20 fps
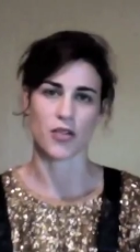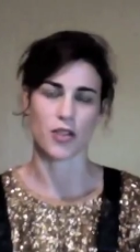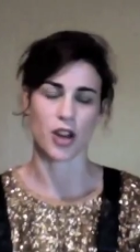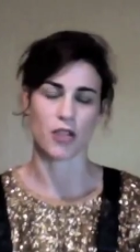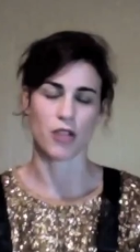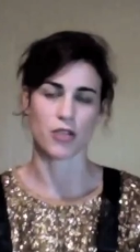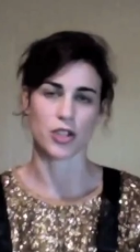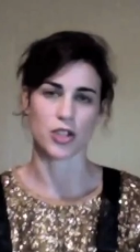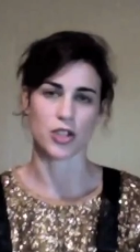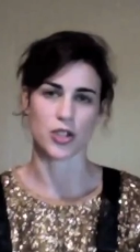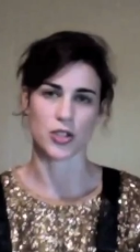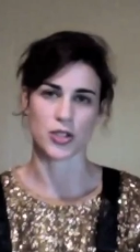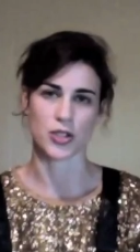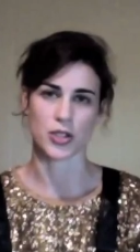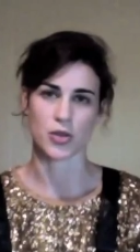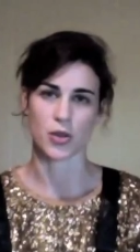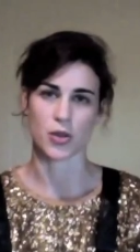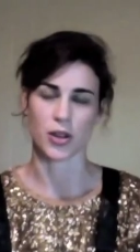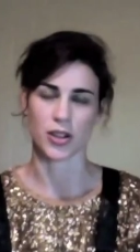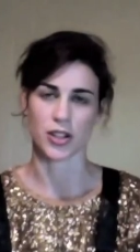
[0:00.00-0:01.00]
a
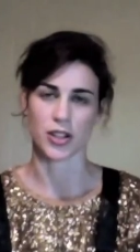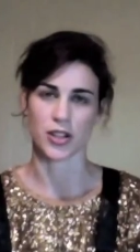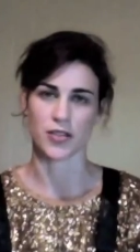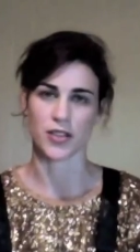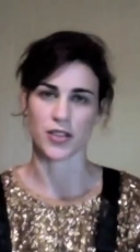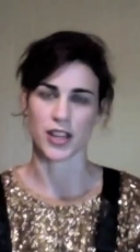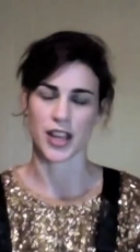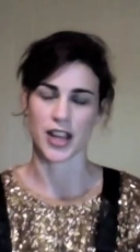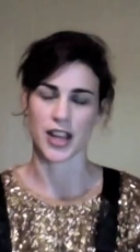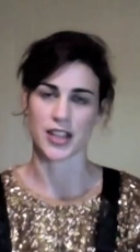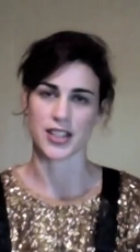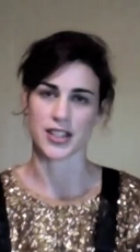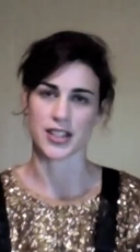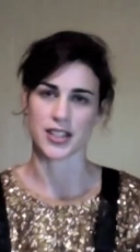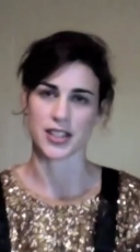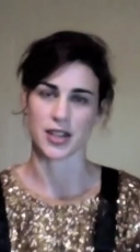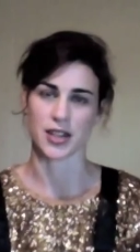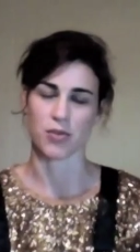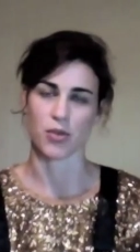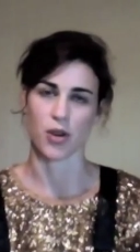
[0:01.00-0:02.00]
reduced quality of the
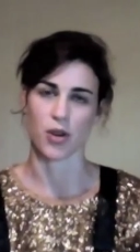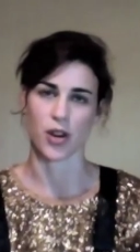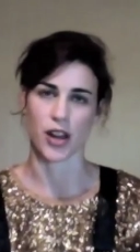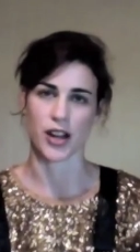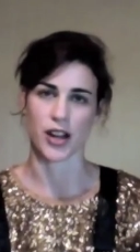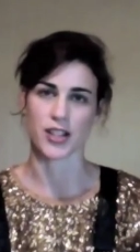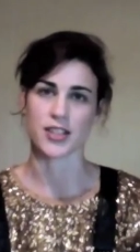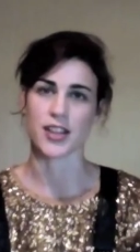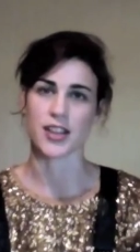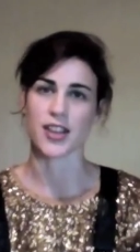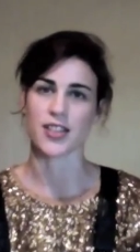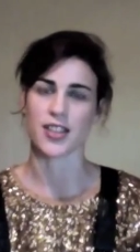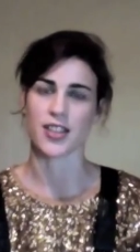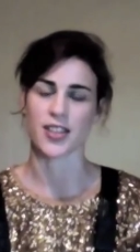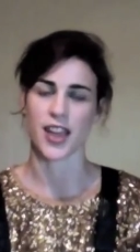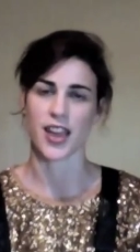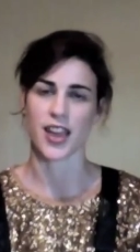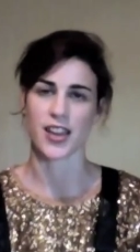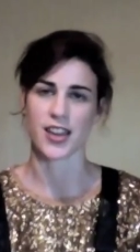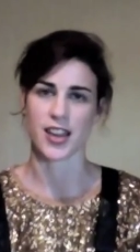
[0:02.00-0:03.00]
artistic product that
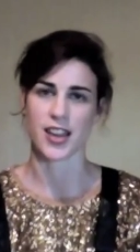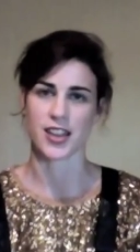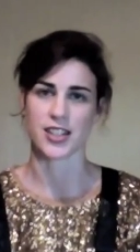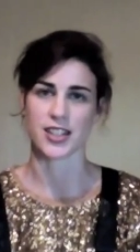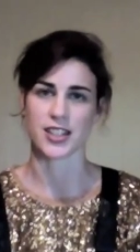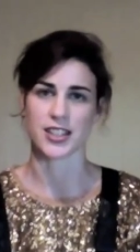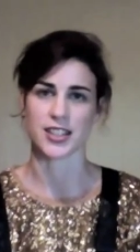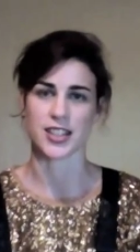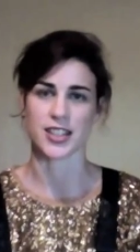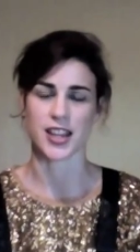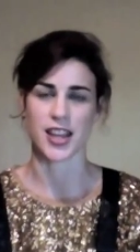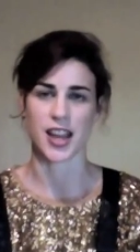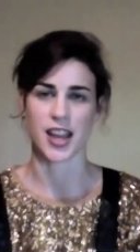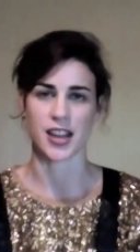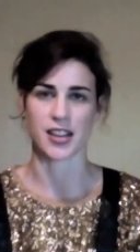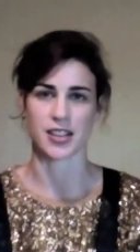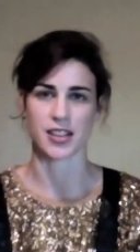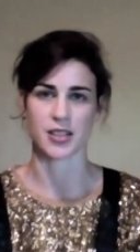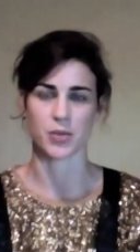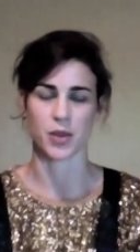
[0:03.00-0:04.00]
they get to see
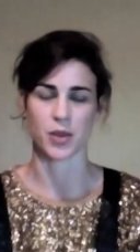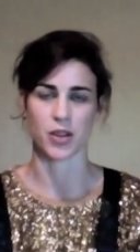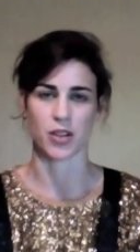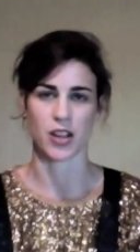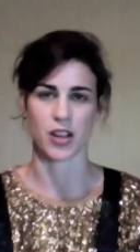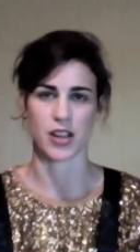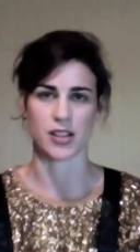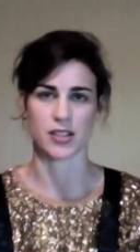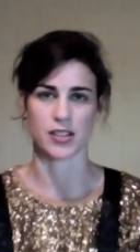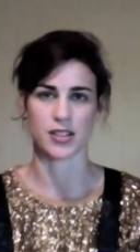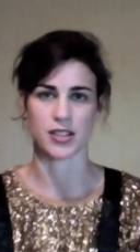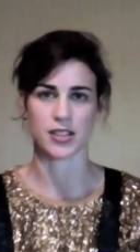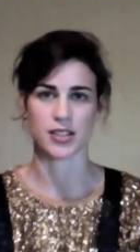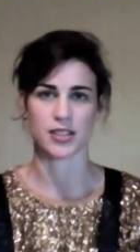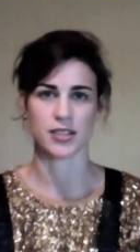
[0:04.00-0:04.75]
and experience.